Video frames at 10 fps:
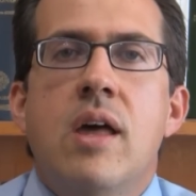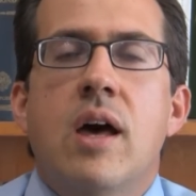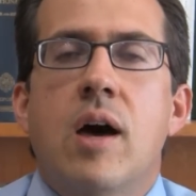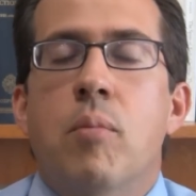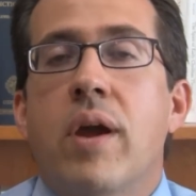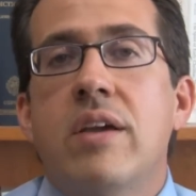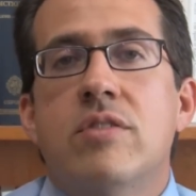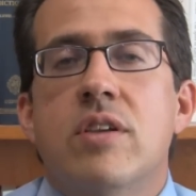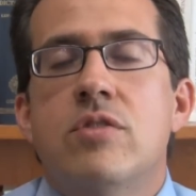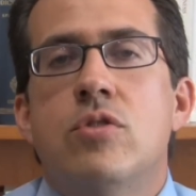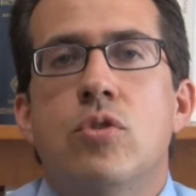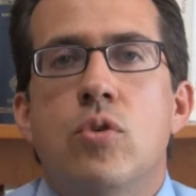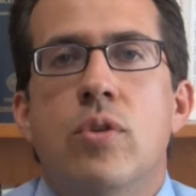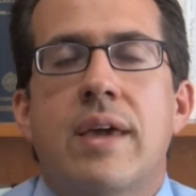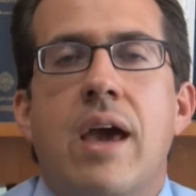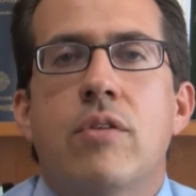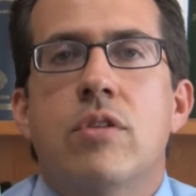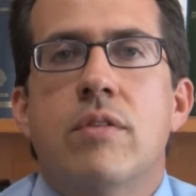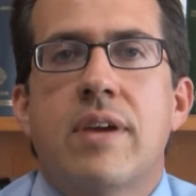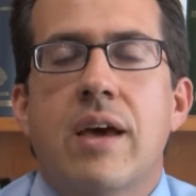uh, brings us to the Council of